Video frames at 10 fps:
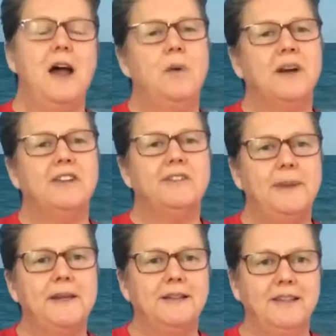I want to
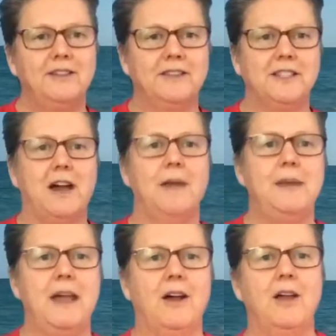spend a little time
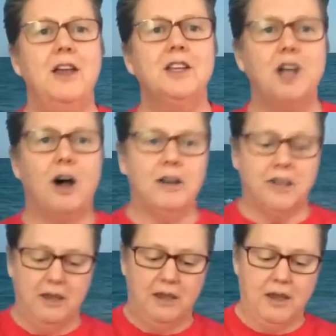now
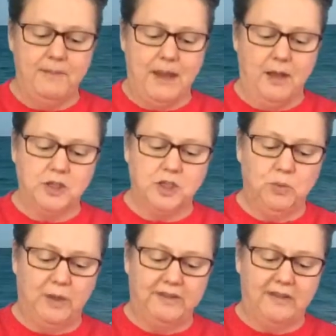talking about just
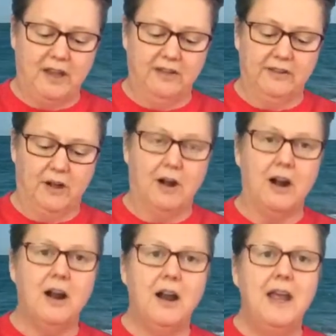what cells are